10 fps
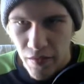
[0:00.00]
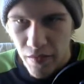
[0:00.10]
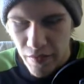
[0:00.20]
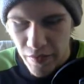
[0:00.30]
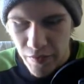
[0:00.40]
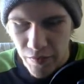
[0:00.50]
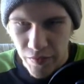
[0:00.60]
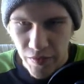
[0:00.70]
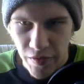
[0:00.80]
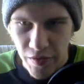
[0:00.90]
Let's do
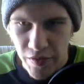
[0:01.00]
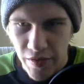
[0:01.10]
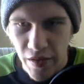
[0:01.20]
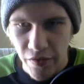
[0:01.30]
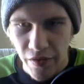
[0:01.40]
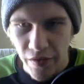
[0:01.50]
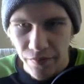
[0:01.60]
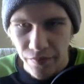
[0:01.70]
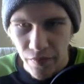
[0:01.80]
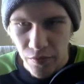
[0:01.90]
salary.
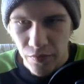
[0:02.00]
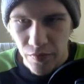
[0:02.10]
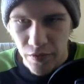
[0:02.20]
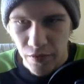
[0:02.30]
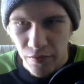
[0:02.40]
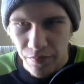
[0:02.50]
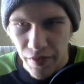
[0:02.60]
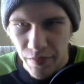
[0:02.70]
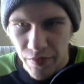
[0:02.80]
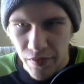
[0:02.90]
No, not Sultan
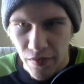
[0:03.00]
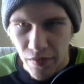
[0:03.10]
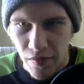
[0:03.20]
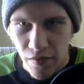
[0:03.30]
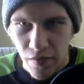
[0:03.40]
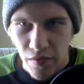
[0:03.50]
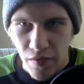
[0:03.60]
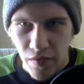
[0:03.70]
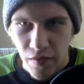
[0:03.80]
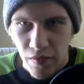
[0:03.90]
Prams.
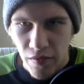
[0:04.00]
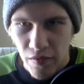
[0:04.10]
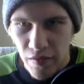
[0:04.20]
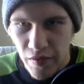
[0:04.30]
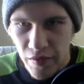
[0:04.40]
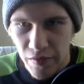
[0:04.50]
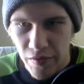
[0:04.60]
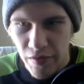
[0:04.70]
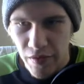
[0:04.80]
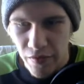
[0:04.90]
let's do
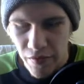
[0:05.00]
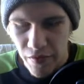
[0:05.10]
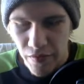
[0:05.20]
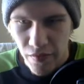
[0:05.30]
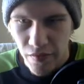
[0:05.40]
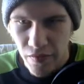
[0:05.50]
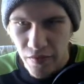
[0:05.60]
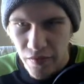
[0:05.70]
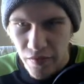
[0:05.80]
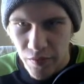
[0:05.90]
salary
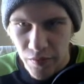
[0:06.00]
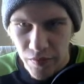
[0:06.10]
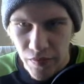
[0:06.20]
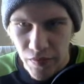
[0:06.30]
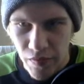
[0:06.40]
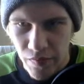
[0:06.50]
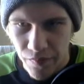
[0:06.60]
equals